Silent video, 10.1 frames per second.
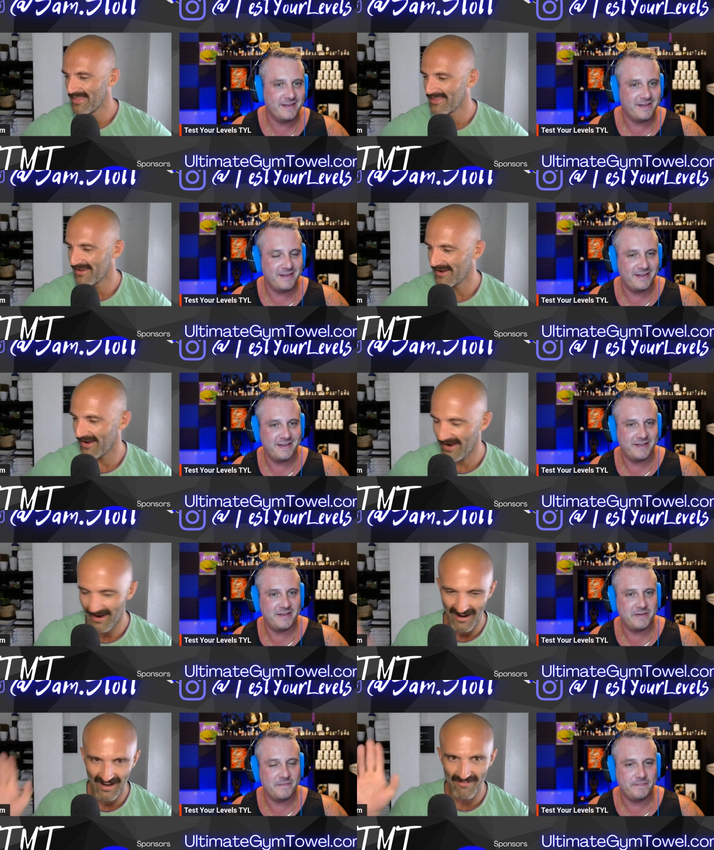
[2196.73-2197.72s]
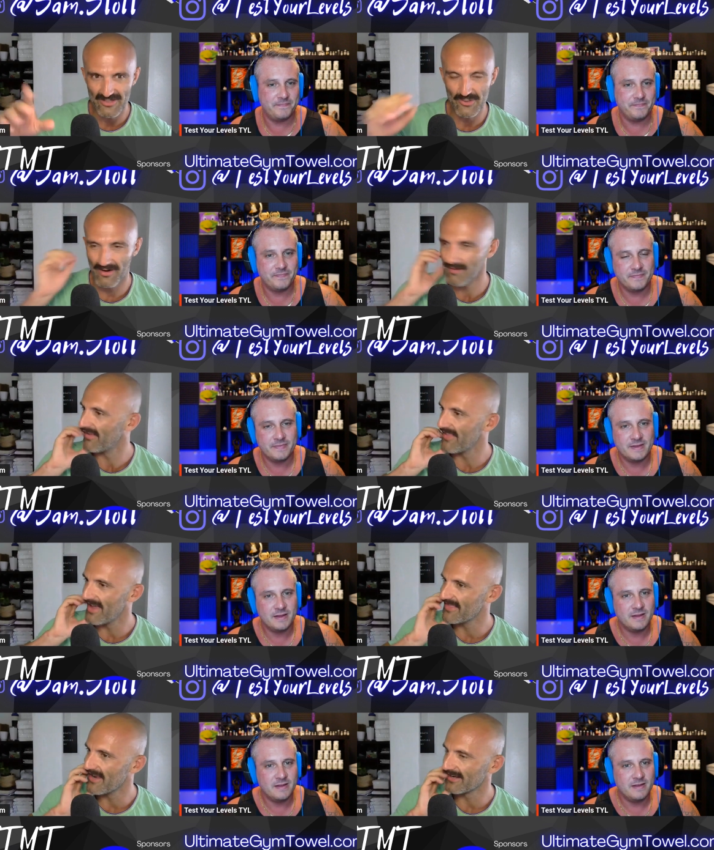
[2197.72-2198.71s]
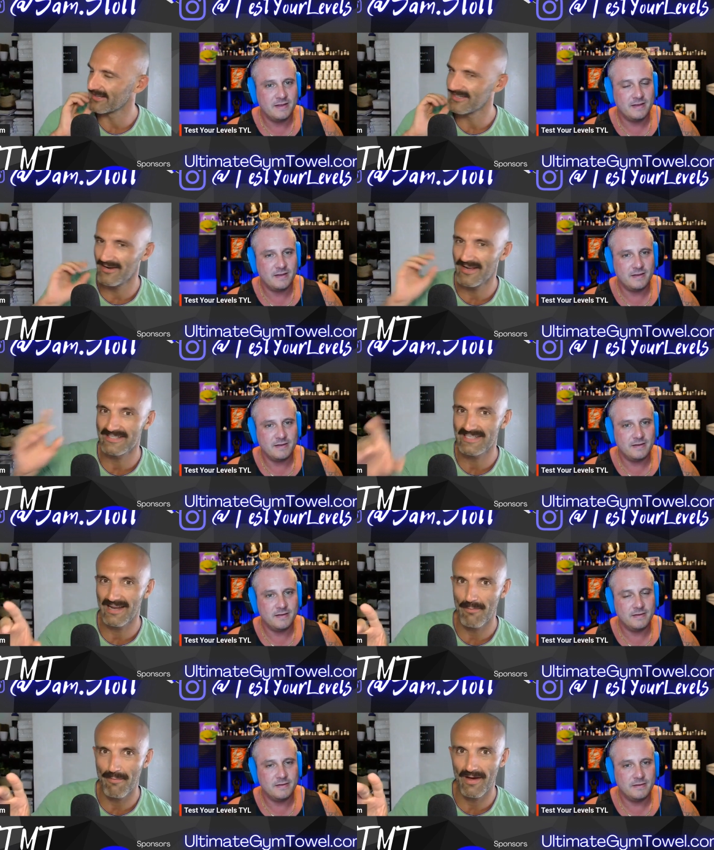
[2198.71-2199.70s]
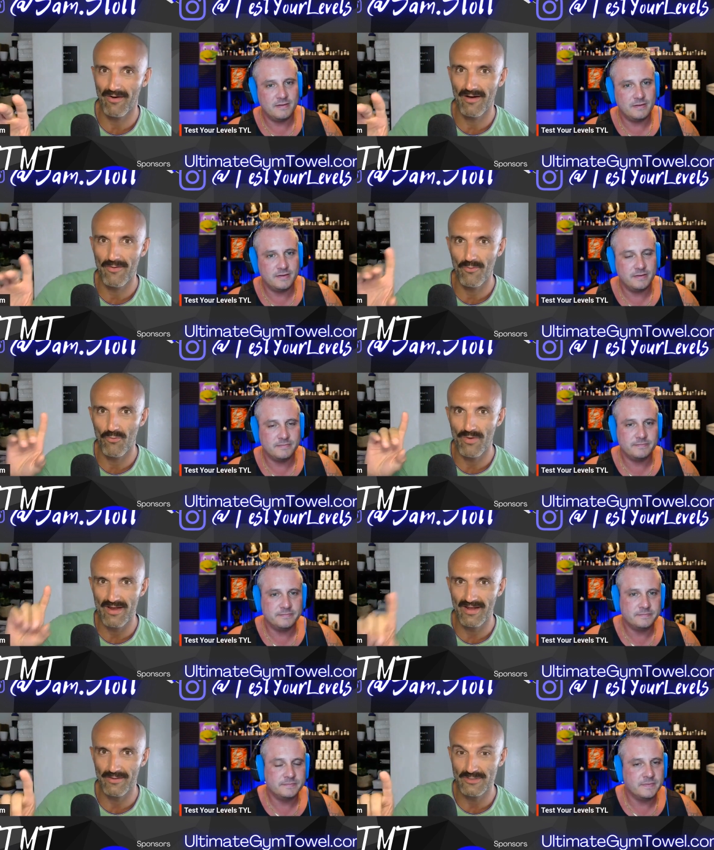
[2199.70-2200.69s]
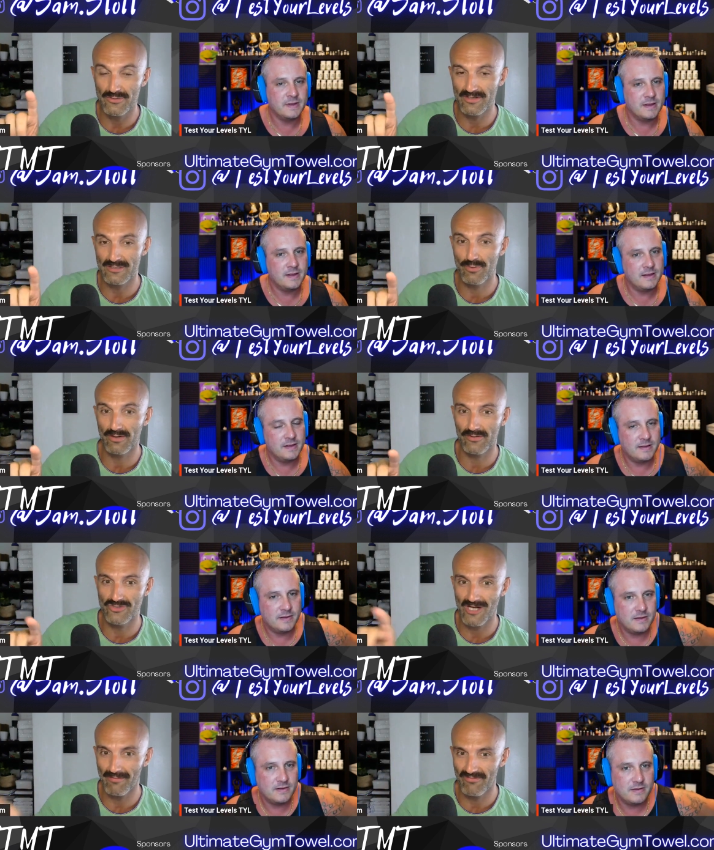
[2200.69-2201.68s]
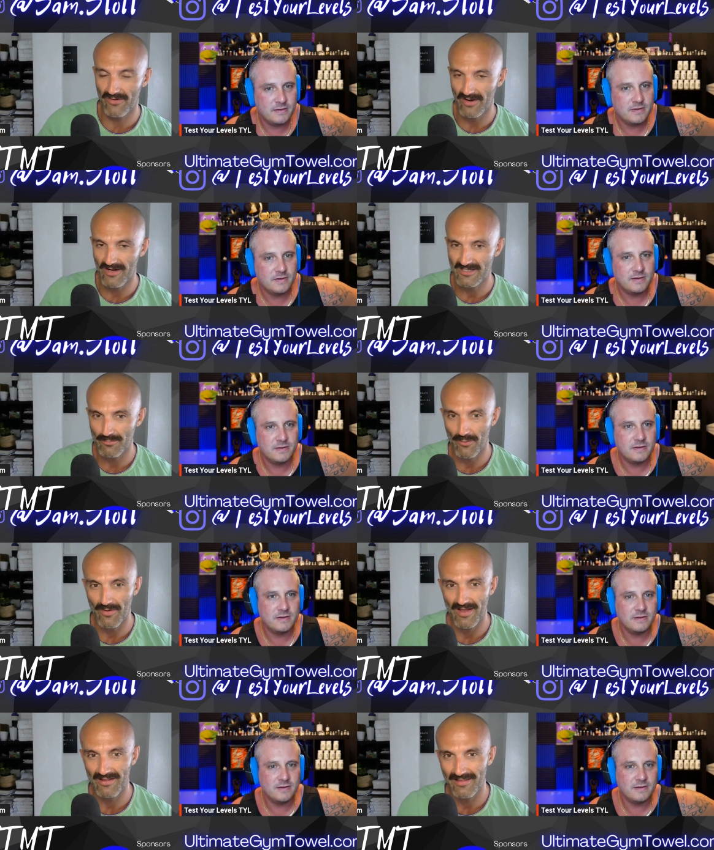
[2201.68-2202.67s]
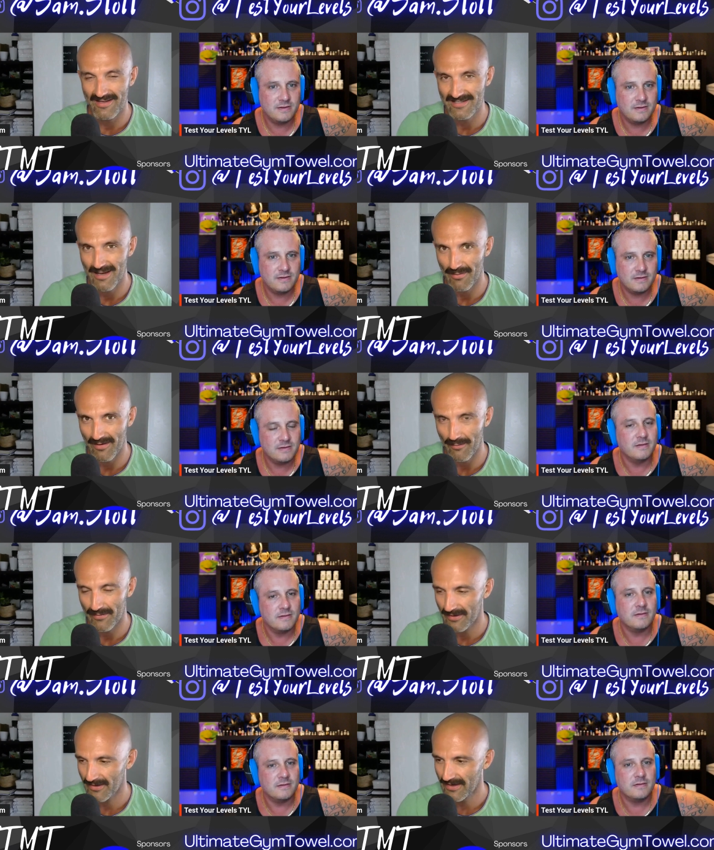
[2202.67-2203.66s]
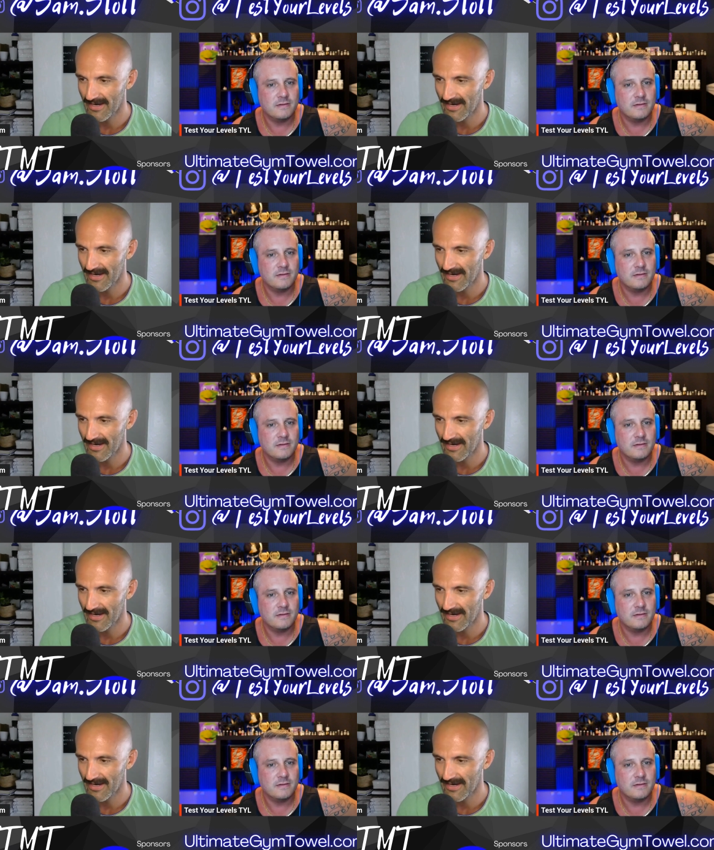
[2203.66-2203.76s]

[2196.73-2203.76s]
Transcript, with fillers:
Speaker 1: Uh, uh, I have a story on that that I can tell next time about when I was doing a sprinkler job for a customer when I had a landscaping company.